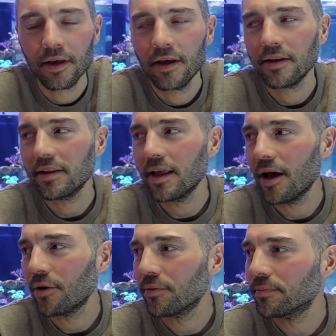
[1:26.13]

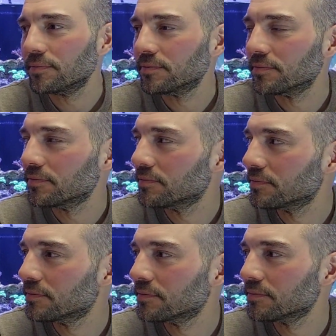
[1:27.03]
Now,
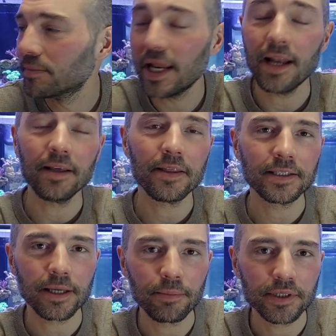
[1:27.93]
planning this
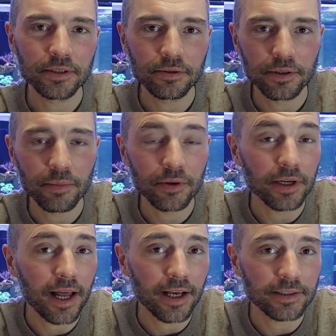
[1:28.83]
episode about
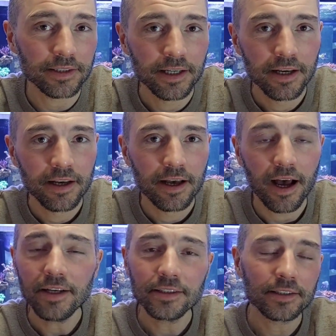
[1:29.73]
glass, I
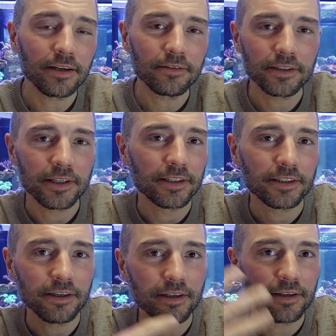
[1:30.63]
discovered that
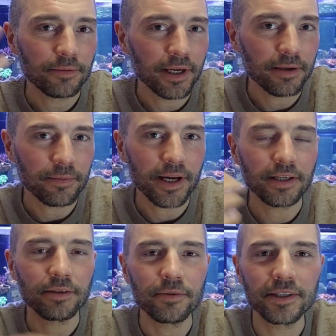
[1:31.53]
my mind
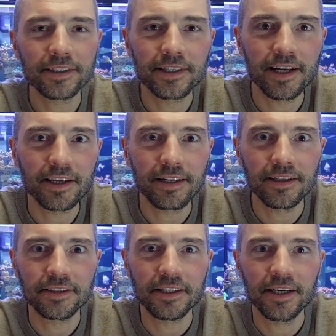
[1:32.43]
works like an
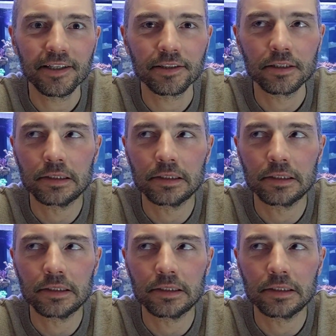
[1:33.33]
engineer's.